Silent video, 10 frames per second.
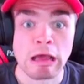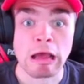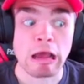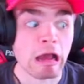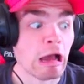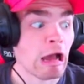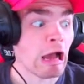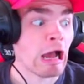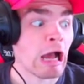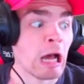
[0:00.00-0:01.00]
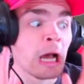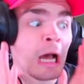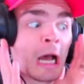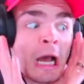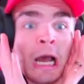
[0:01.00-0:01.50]

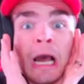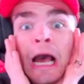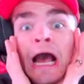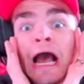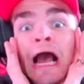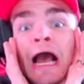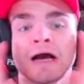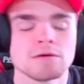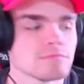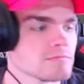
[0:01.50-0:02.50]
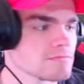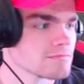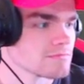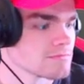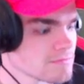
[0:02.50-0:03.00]

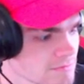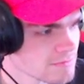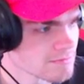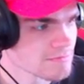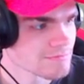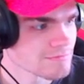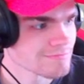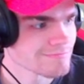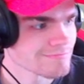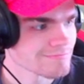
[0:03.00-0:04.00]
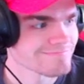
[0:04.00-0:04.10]
(silence)